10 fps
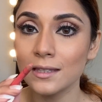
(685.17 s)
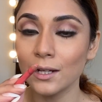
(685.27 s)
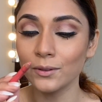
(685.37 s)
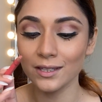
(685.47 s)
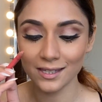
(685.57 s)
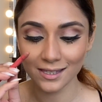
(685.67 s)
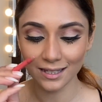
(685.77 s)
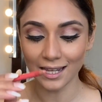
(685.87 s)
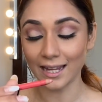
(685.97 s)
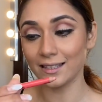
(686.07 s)
Now this is the
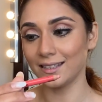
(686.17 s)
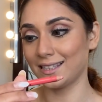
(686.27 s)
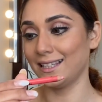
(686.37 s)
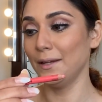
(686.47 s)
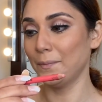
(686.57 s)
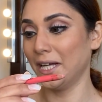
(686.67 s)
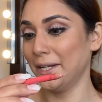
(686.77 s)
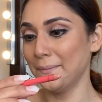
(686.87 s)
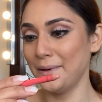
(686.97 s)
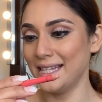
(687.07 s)
lightest lip color
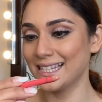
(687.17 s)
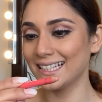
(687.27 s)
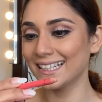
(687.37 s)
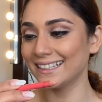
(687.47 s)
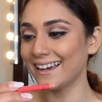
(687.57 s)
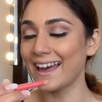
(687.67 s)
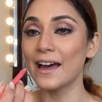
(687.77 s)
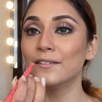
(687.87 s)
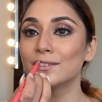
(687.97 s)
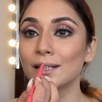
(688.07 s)
pencil that I
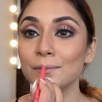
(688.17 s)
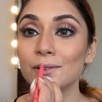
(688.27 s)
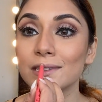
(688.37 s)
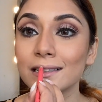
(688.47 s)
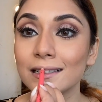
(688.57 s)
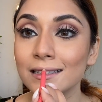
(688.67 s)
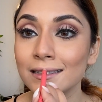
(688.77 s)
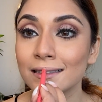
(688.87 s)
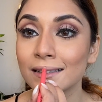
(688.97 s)
have, so I'm using this.